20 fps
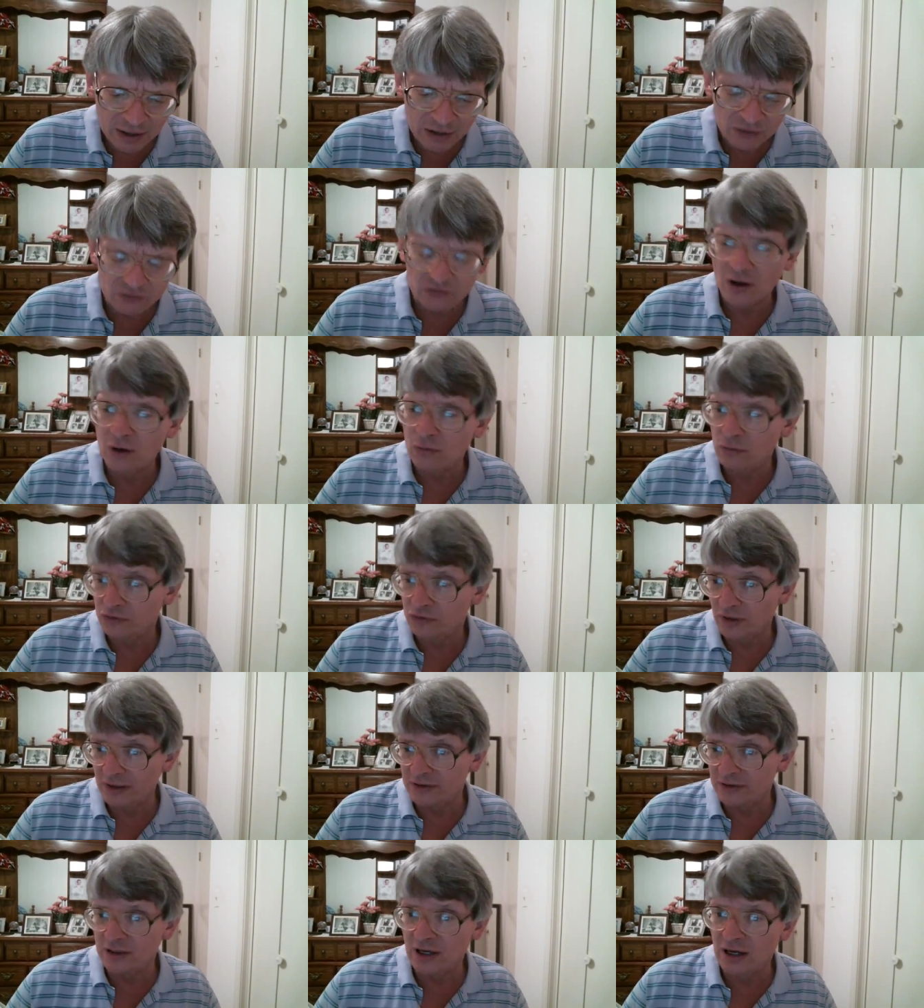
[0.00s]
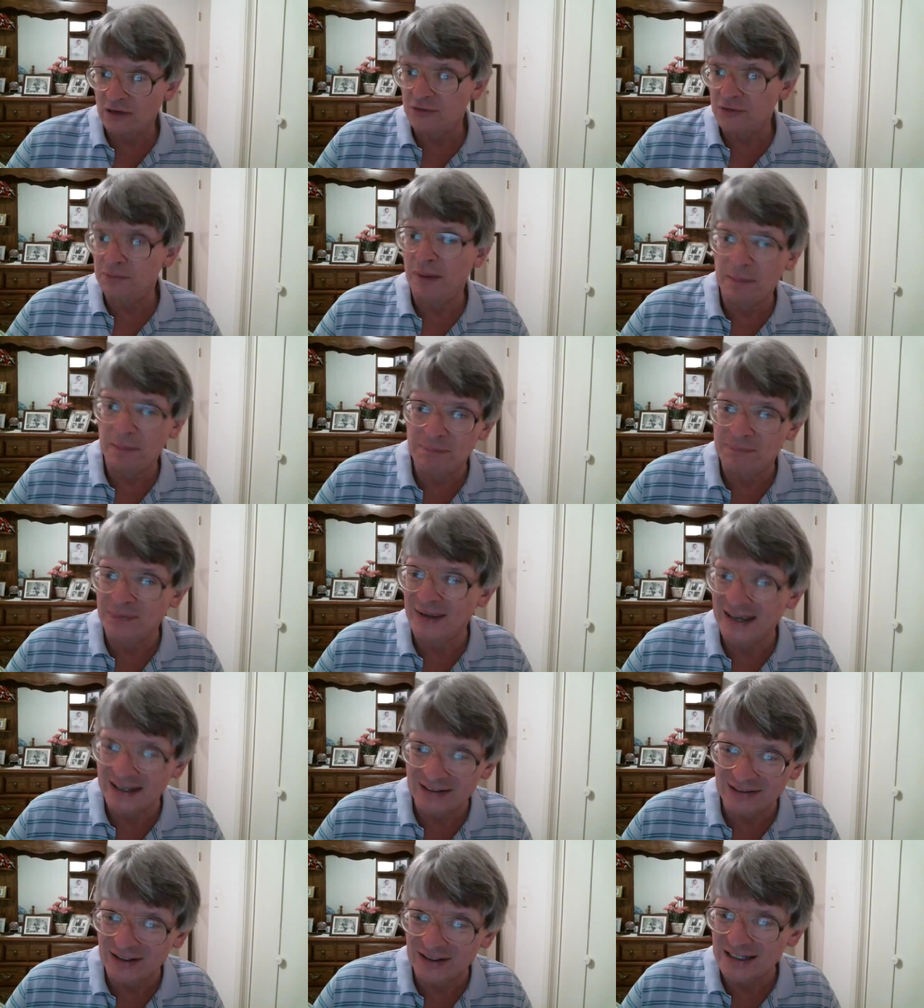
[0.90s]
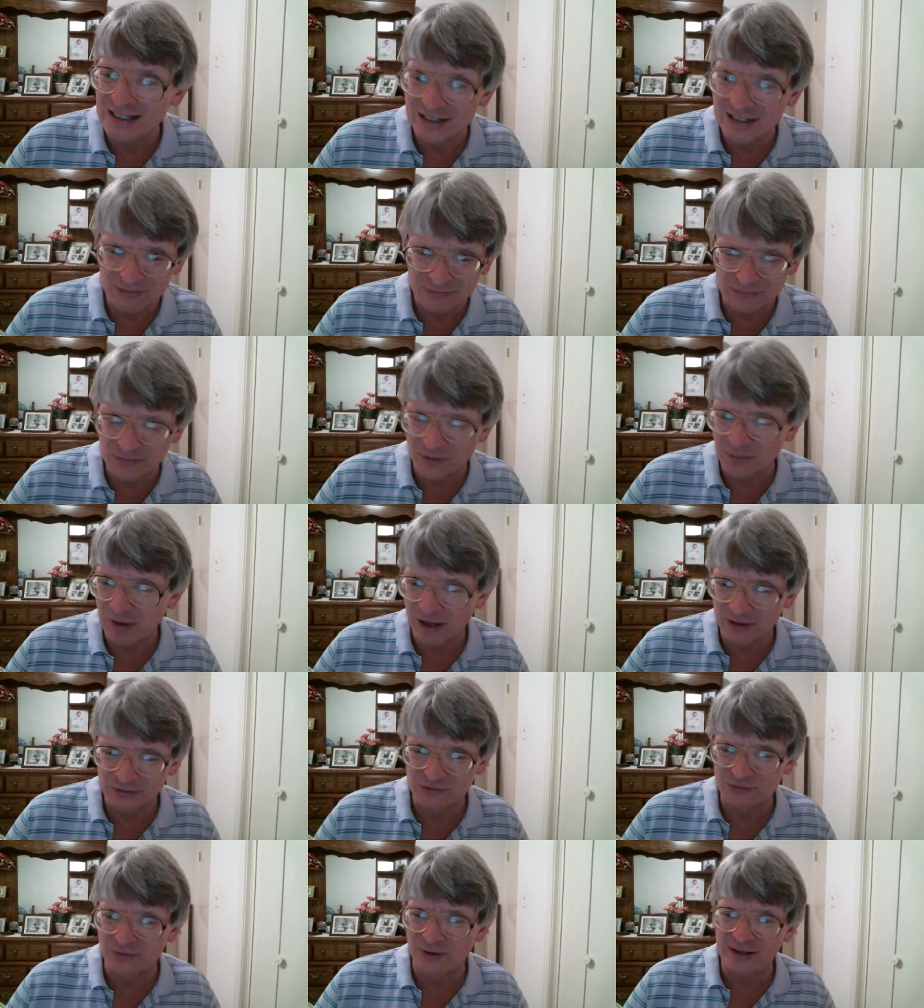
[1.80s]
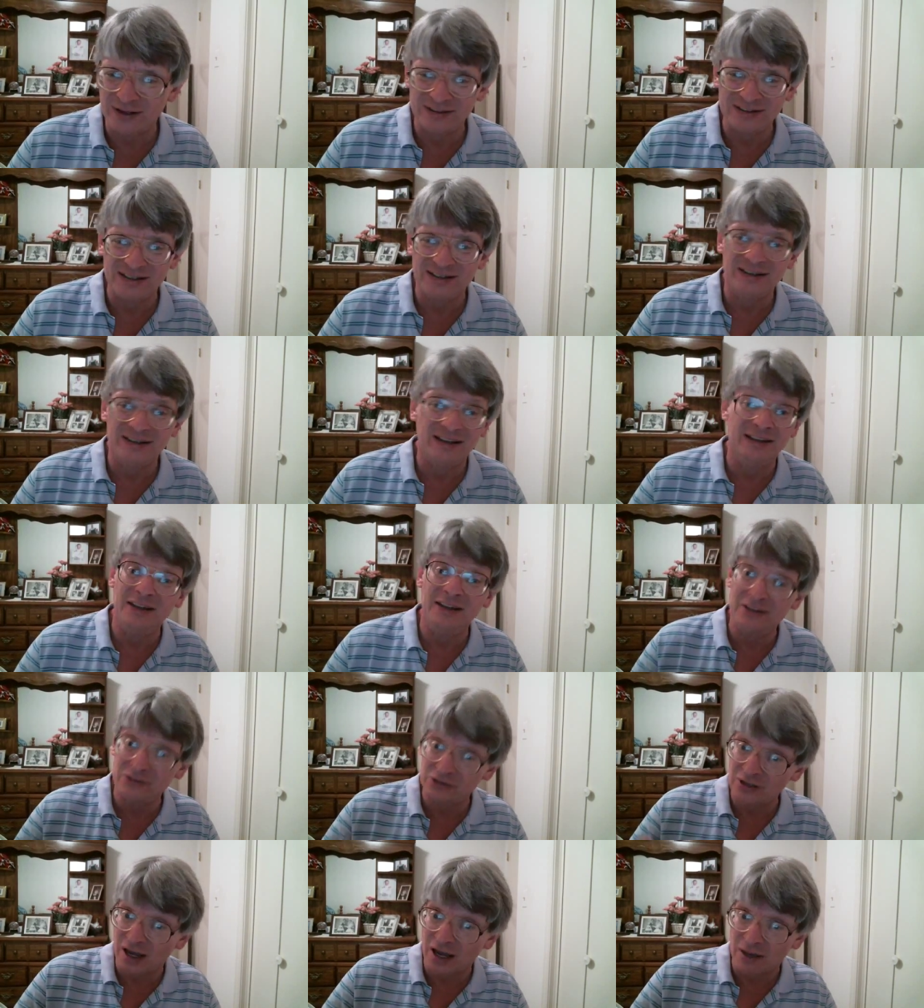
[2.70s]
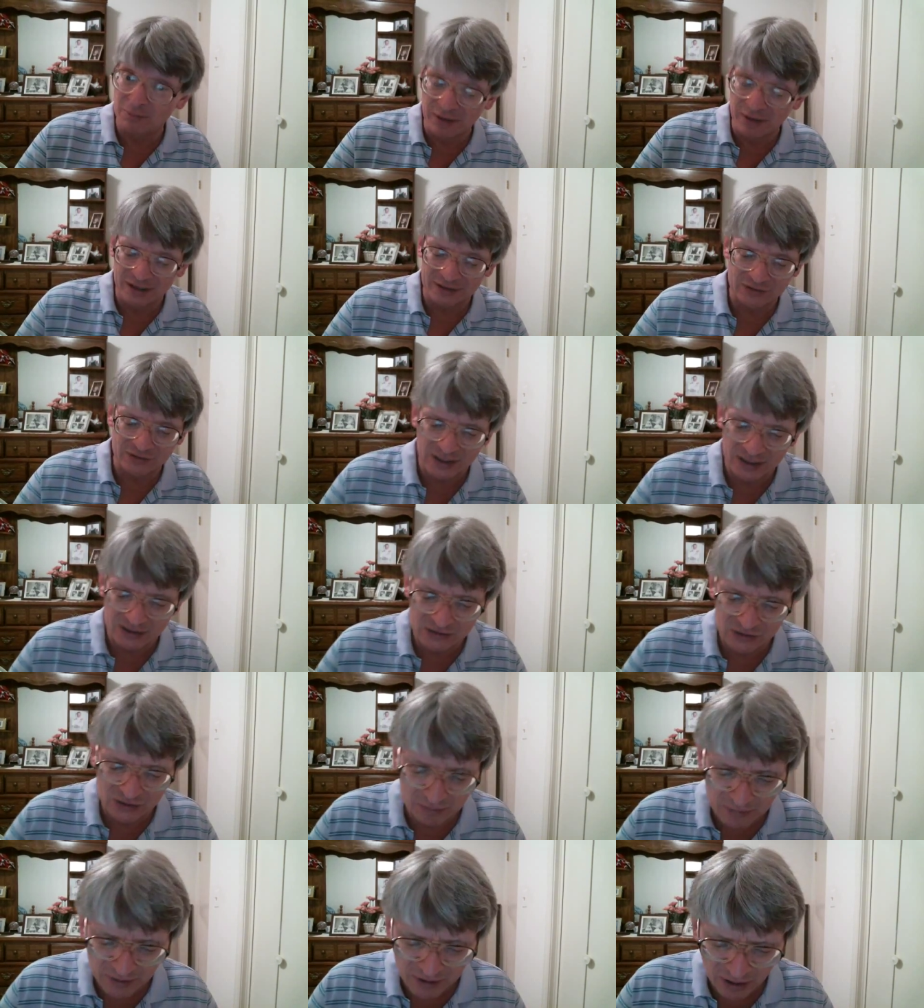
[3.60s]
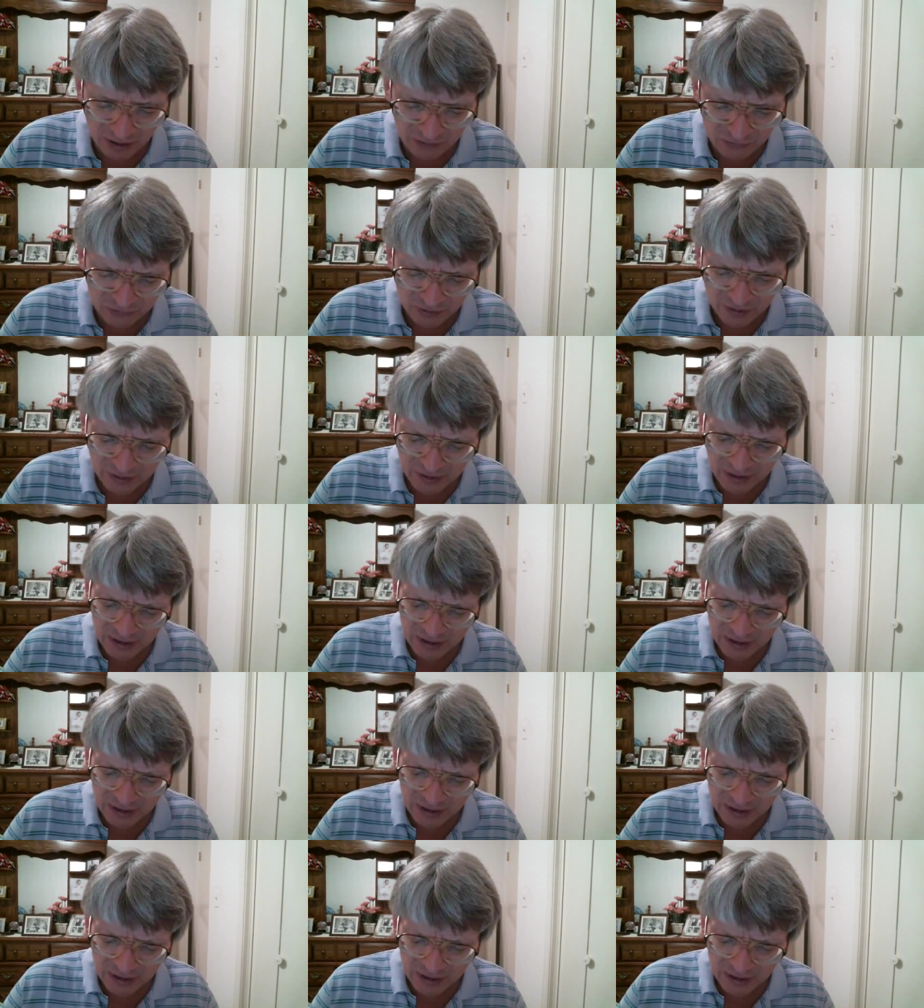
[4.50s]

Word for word: Song was later covered by Ben Lee from Australia. That this caught my attention because